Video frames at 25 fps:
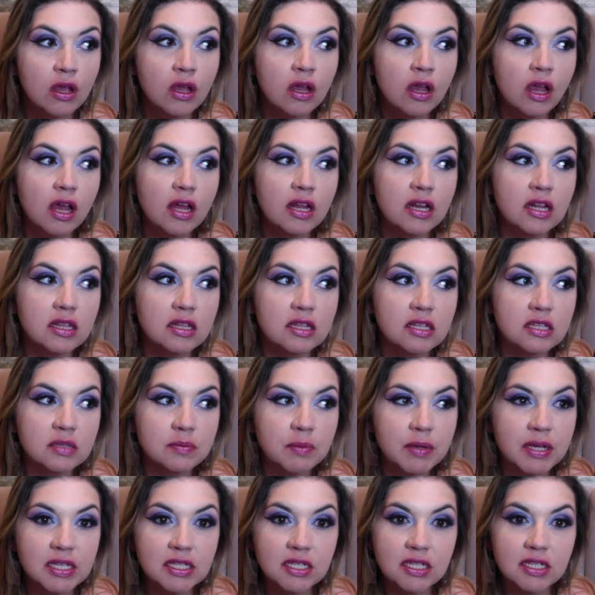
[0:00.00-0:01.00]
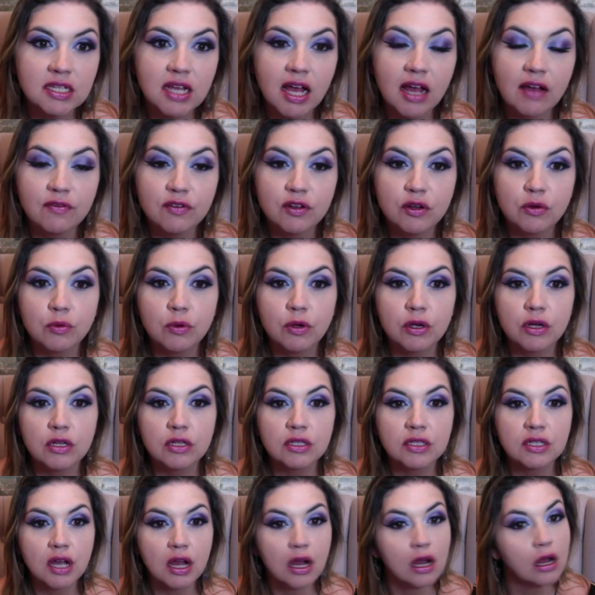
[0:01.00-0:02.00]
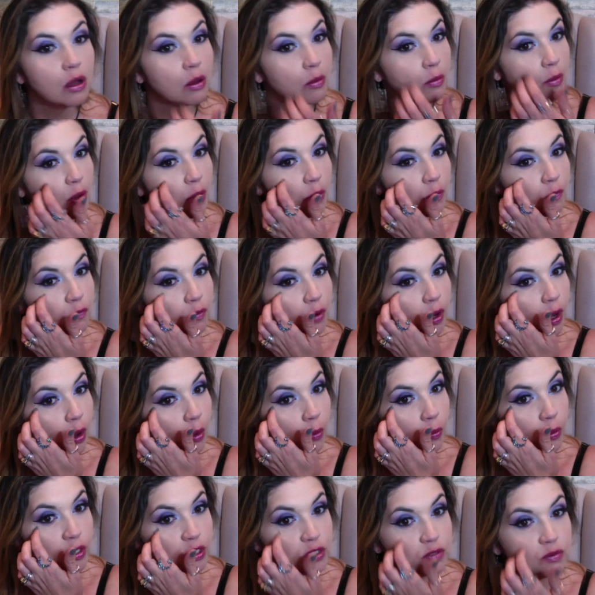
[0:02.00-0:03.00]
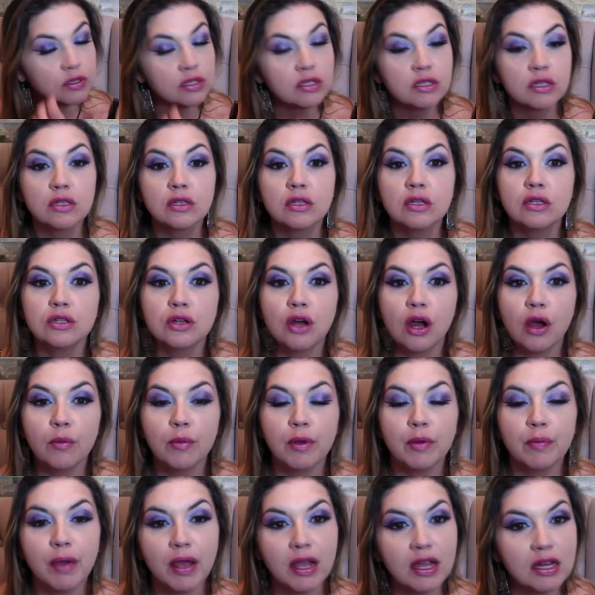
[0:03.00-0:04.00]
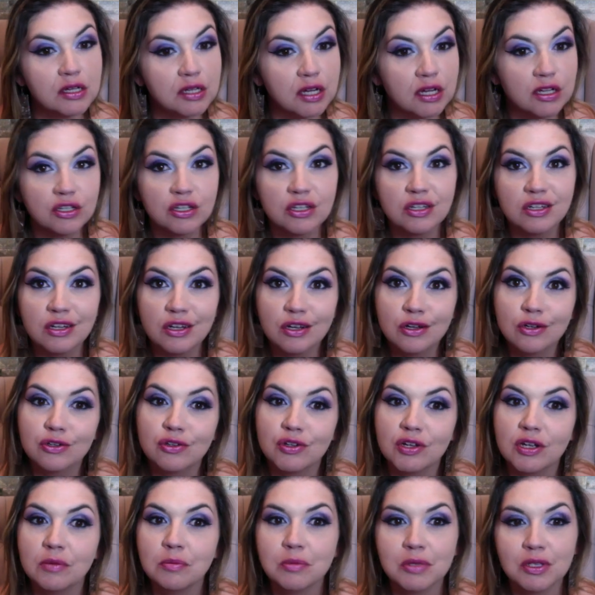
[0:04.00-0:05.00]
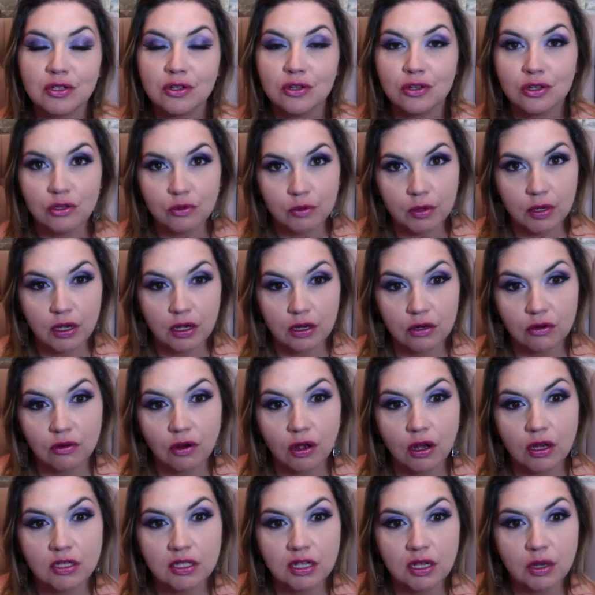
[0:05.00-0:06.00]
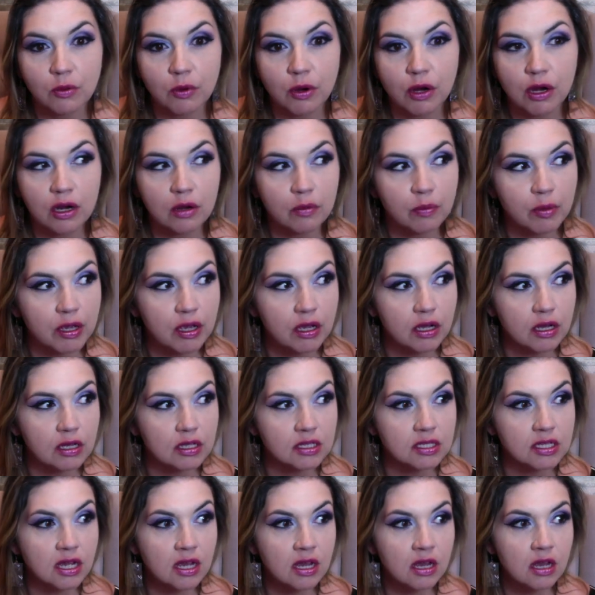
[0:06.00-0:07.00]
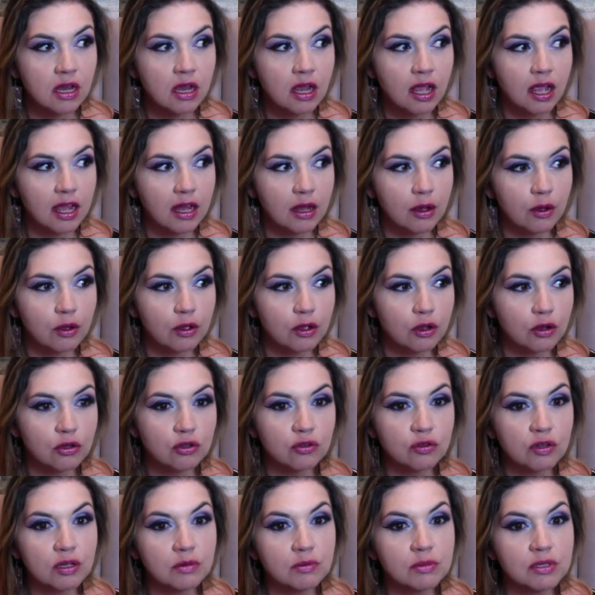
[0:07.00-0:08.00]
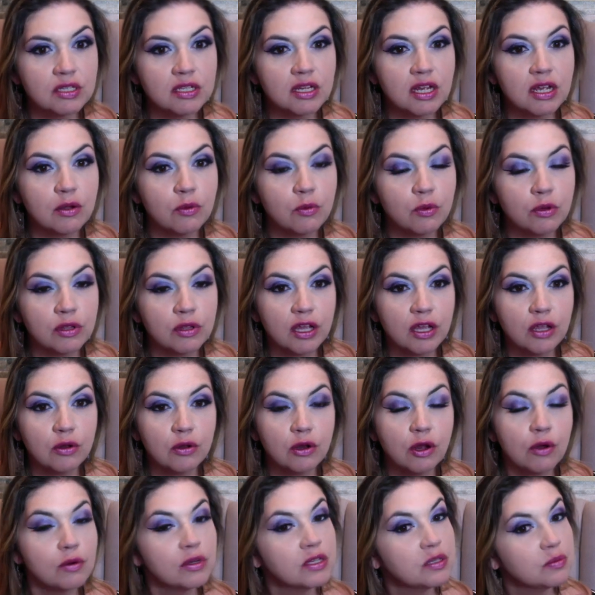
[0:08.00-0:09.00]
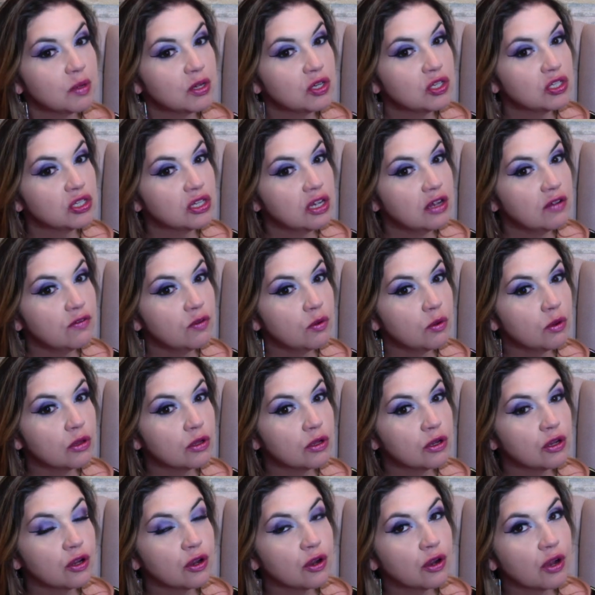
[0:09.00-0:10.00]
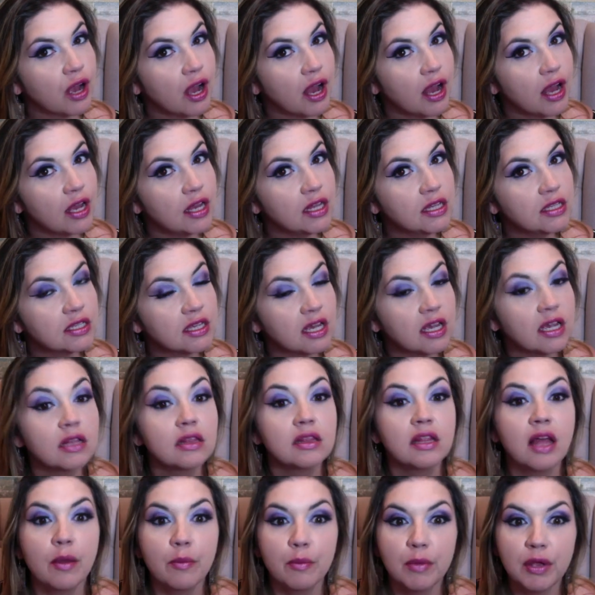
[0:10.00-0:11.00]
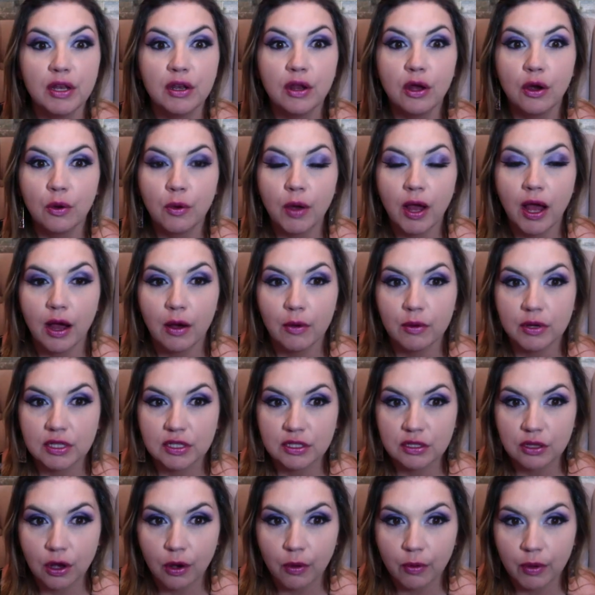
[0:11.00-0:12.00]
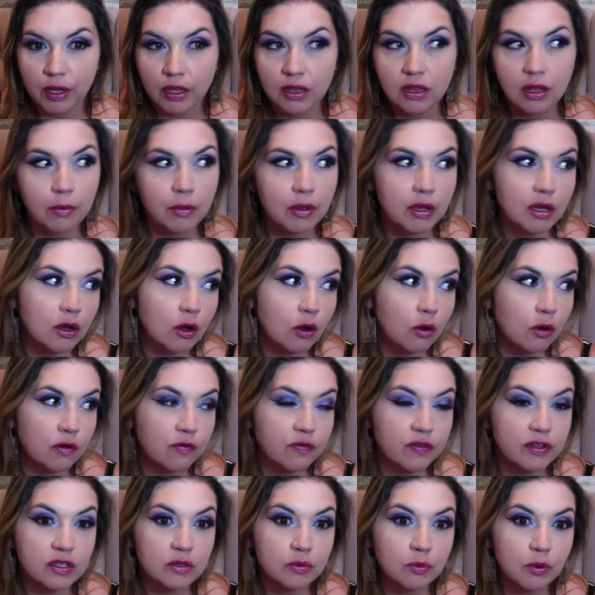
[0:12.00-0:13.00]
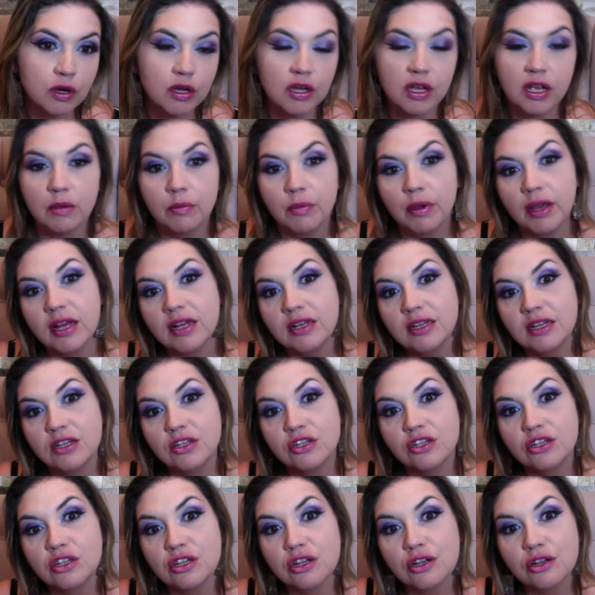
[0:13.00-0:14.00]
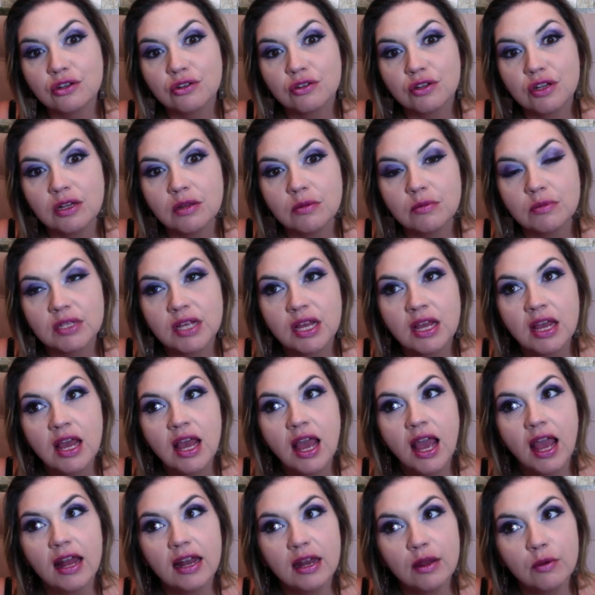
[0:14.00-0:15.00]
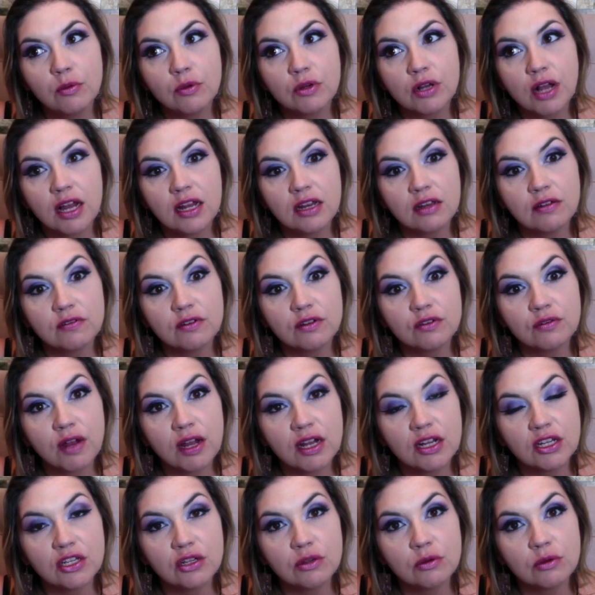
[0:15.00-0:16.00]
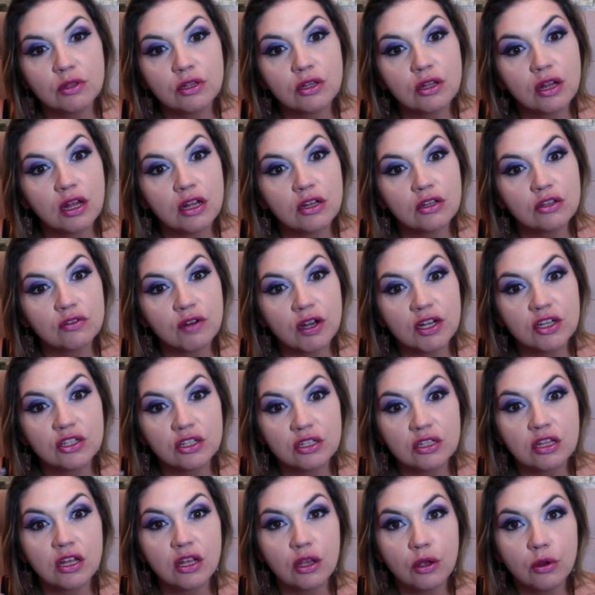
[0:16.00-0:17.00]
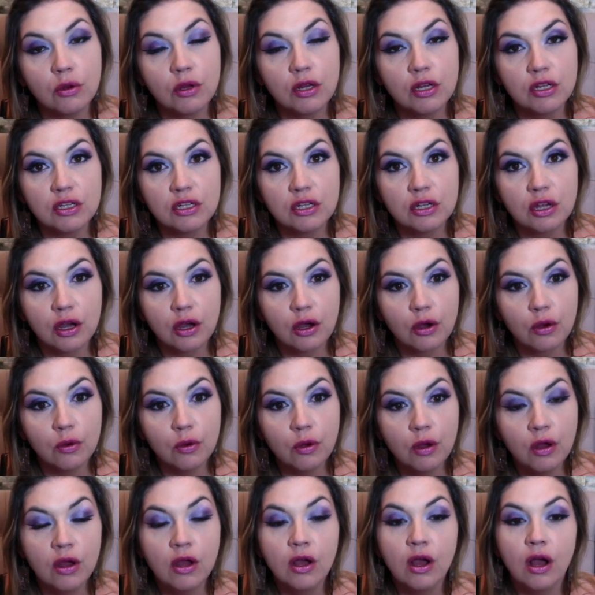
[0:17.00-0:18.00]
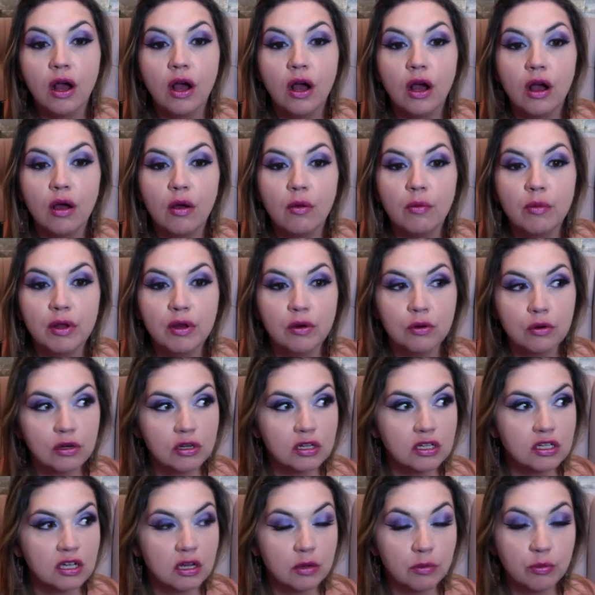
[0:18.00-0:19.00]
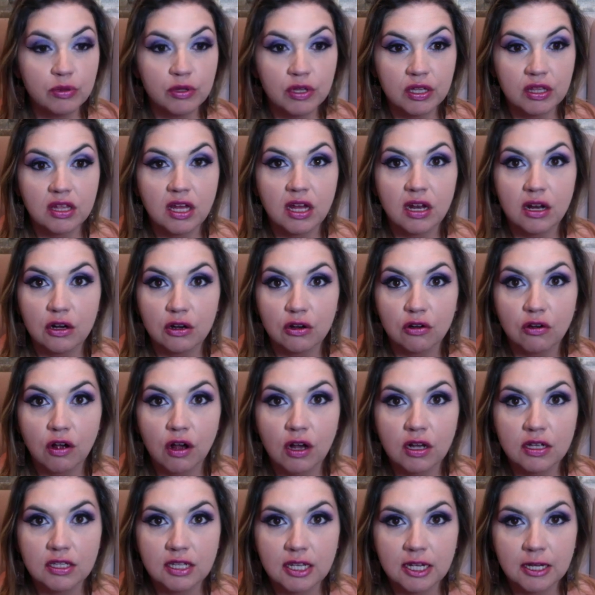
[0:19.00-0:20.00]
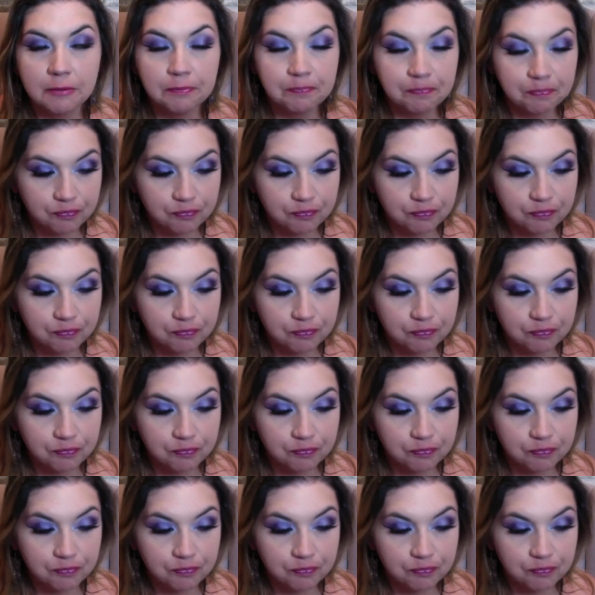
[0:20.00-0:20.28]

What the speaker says: And in the spaces afterwards, a witch recently taught me, pay attention to your dreams as you're doing uncrossing work, because your dream state will you know, especially if you alert your guides, like, let me know how it's going, let me know if it's working. Pay attention to your dreams, and it will kind of direct you in the direction that you need to go in order to complete that uncrossing.